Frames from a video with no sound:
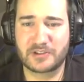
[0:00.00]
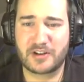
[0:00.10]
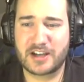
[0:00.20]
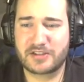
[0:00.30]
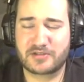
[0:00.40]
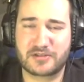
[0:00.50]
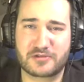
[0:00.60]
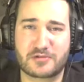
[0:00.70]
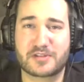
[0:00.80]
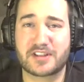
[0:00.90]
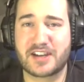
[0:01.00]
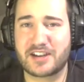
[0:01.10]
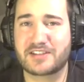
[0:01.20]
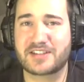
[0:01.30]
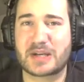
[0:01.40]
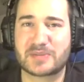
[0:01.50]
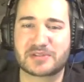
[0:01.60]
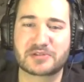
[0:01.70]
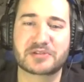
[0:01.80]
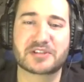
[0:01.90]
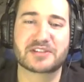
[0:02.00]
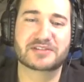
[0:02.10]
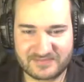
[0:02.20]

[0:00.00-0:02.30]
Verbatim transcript: long answer short, yeah, absolutely.